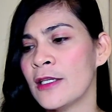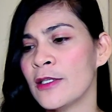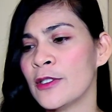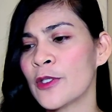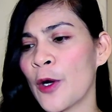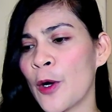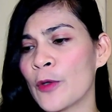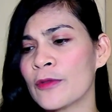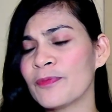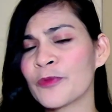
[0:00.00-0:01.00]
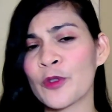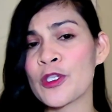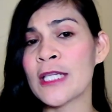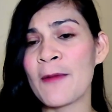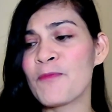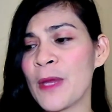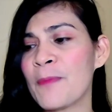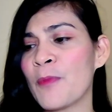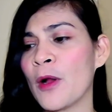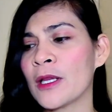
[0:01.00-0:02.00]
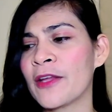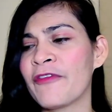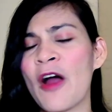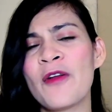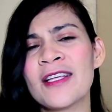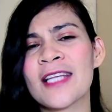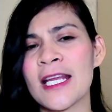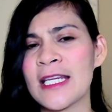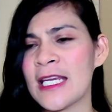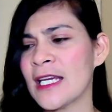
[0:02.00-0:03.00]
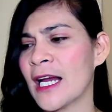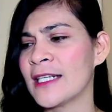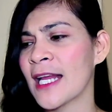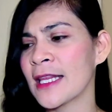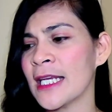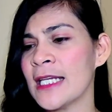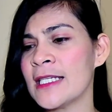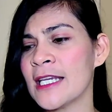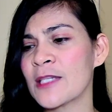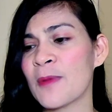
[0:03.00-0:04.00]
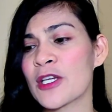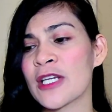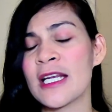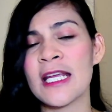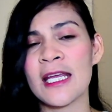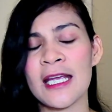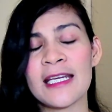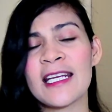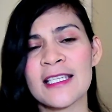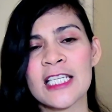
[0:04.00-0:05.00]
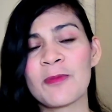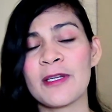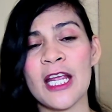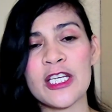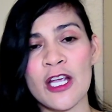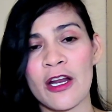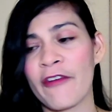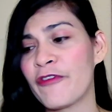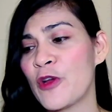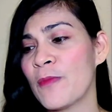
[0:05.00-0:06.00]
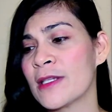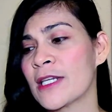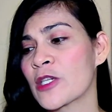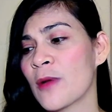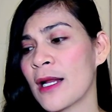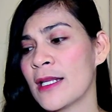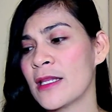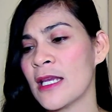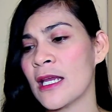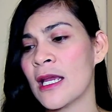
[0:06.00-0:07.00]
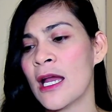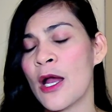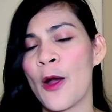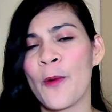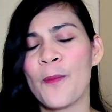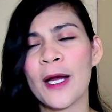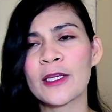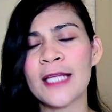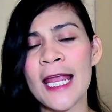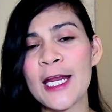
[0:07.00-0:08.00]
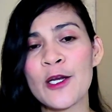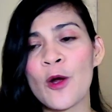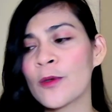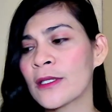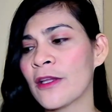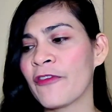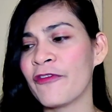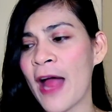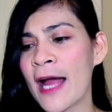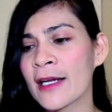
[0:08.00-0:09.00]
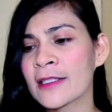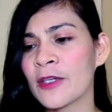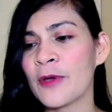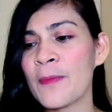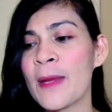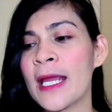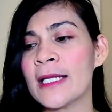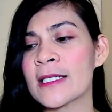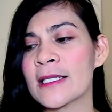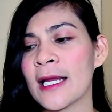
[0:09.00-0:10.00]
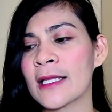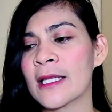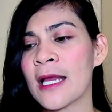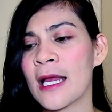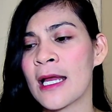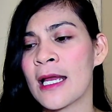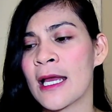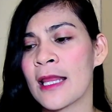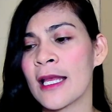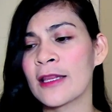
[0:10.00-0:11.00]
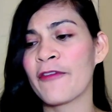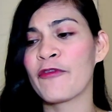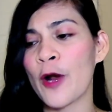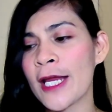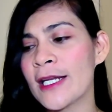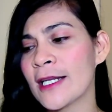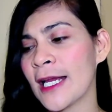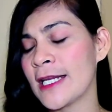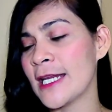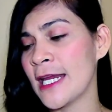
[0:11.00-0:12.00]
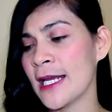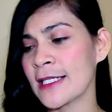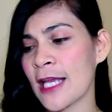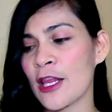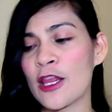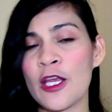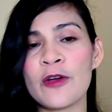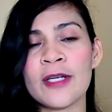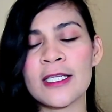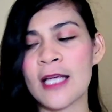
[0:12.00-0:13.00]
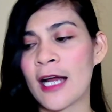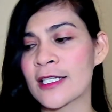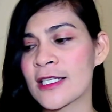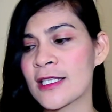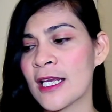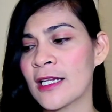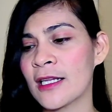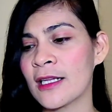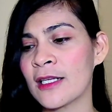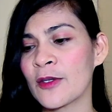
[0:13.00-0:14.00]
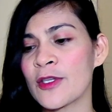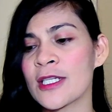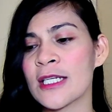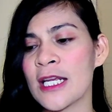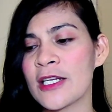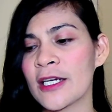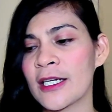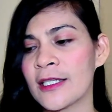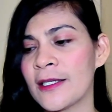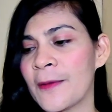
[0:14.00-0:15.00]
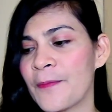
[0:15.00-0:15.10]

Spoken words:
So, to some people, they found his idea not easy, especially in his explanation of human sexuality. But take note, the fact remains that the Freudian ideas and theories are still considered